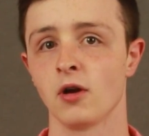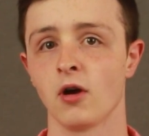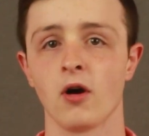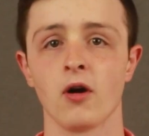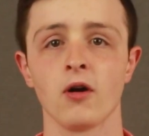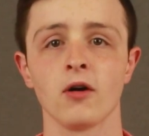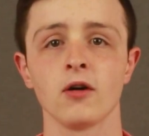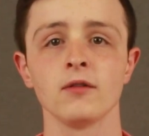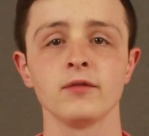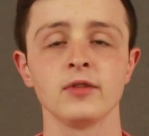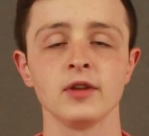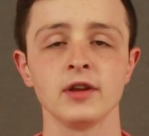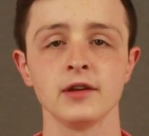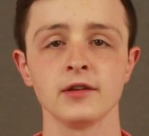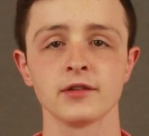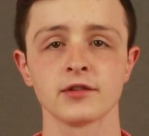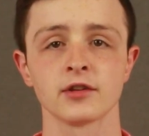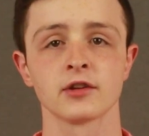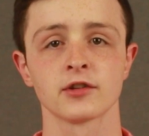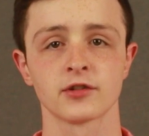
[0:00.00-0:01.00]
All of
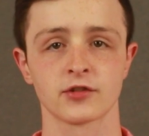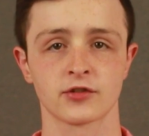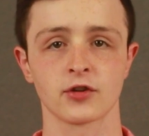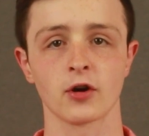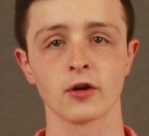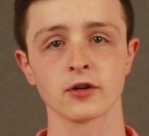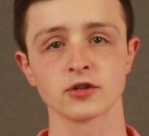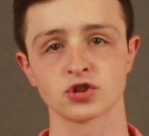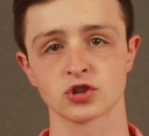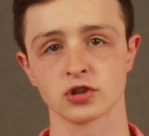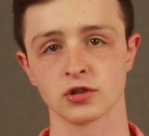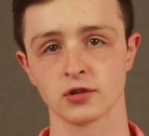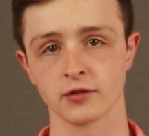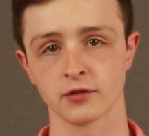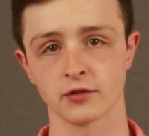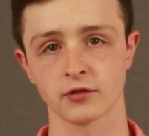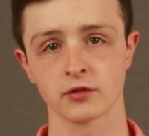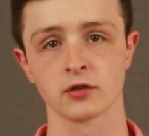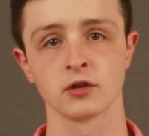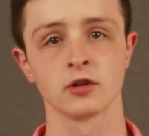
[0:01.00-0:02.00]
these
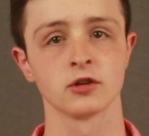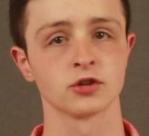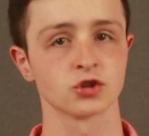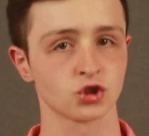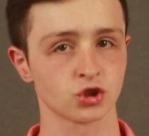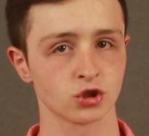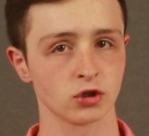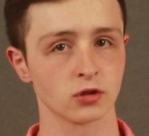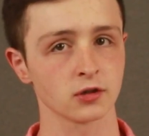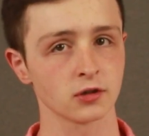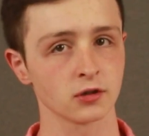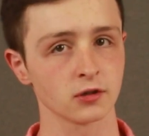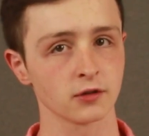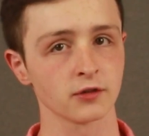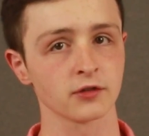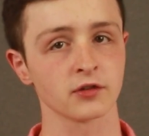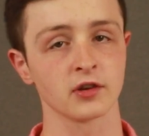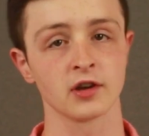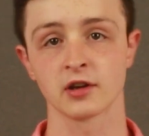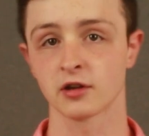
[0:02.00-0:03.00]
starches,
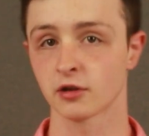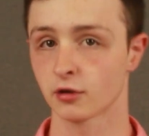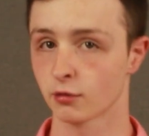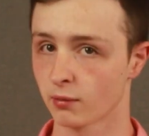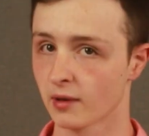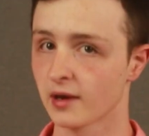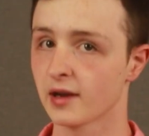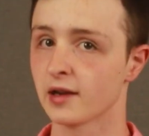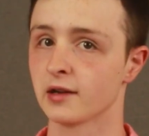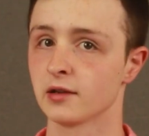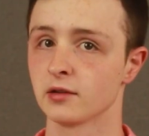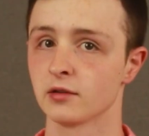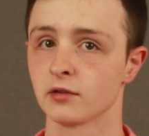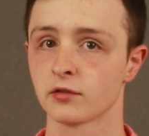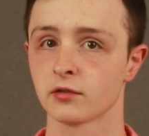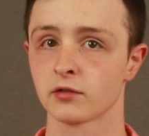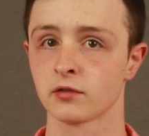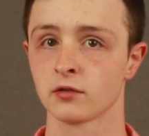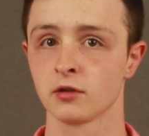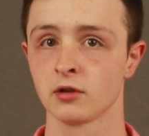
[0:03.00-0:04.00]
sugars, and
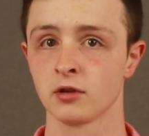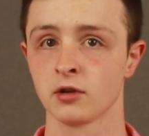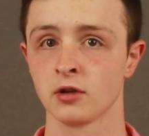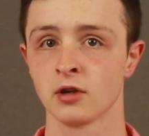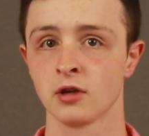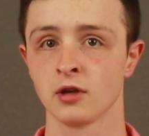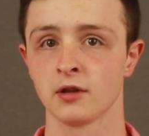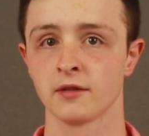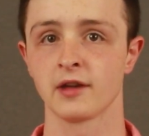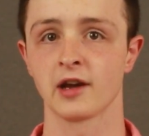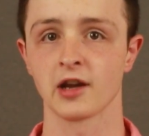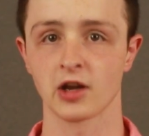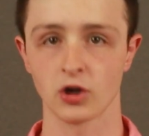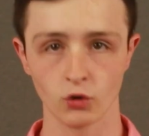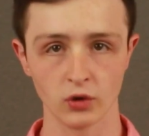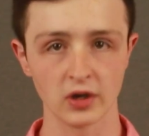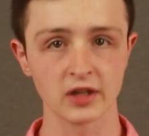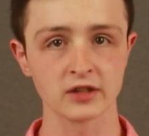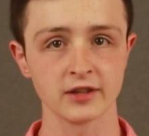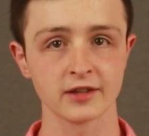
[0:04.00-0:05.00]
grains that
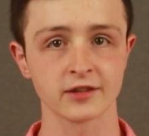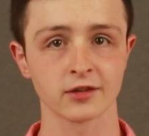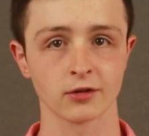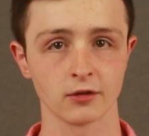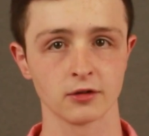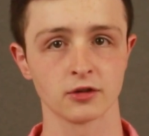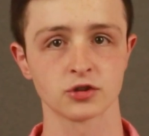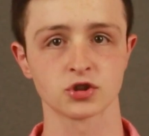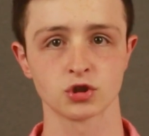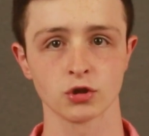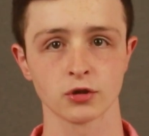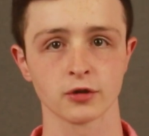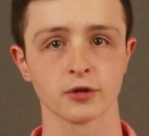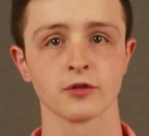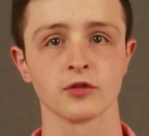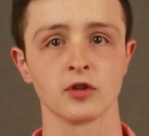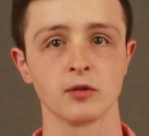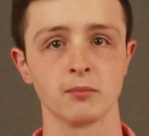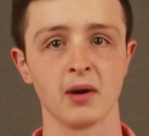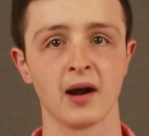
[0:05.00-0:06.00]
quickly turn to
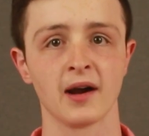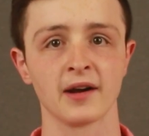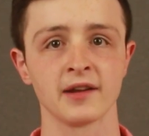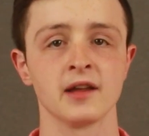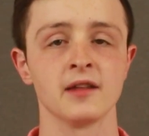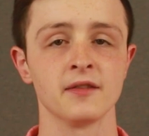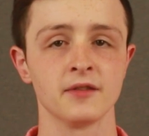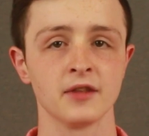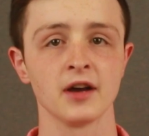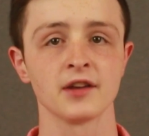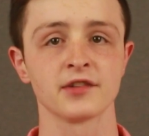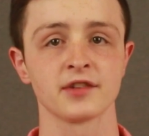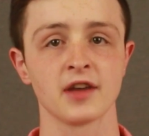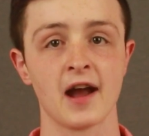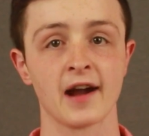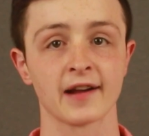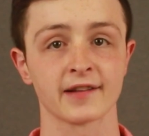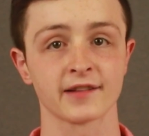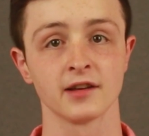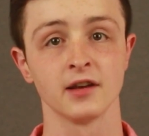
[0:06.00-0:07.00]
sugar in the body and thus
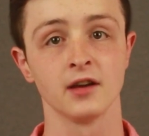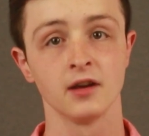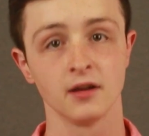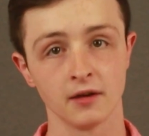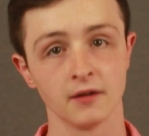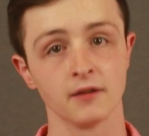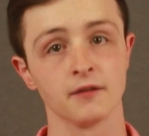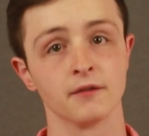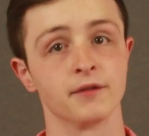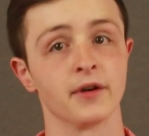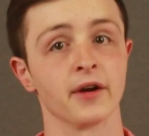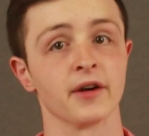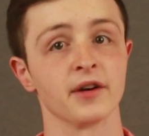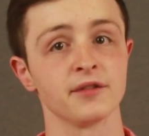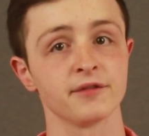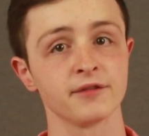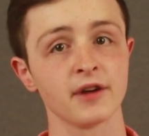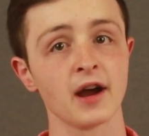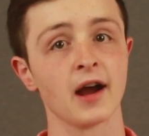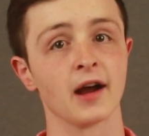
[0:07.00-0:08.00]
act
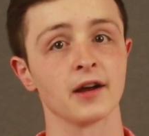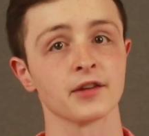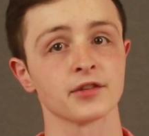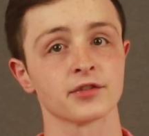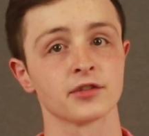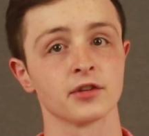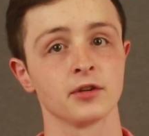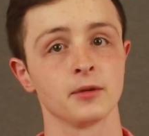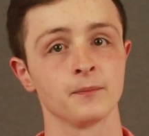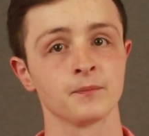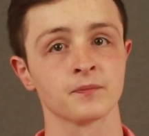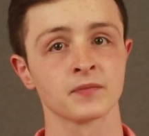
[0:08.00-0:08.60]
very fast.